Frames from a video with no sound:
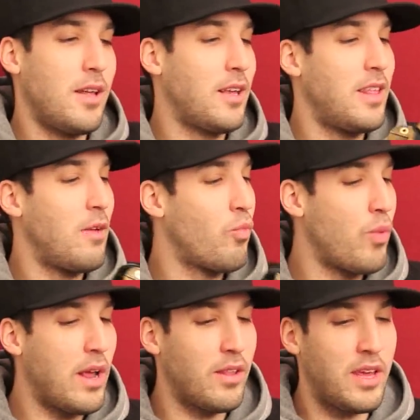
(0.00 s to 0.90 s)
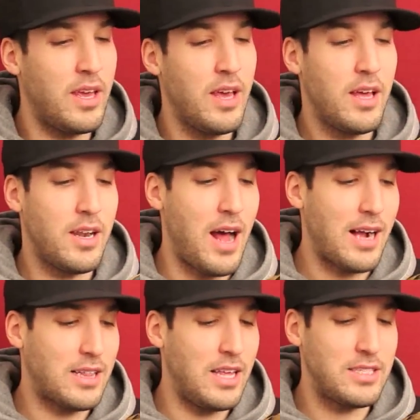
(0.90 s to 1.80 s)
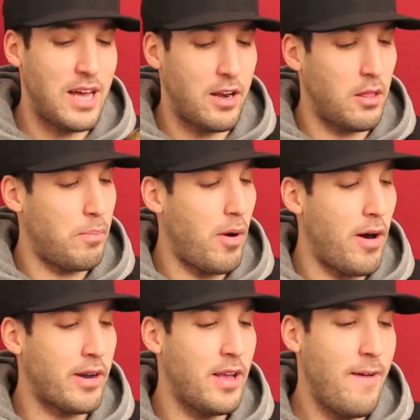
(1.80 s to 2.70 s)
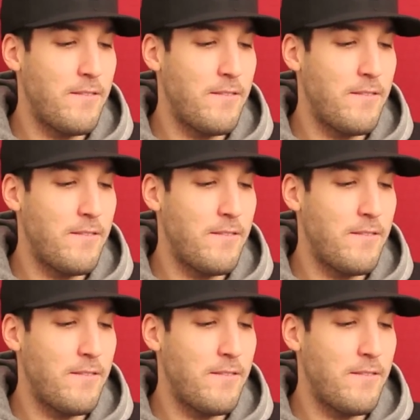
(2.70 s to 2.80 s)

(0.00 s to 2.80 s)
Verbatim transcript: Like, they really knocked these out of the park.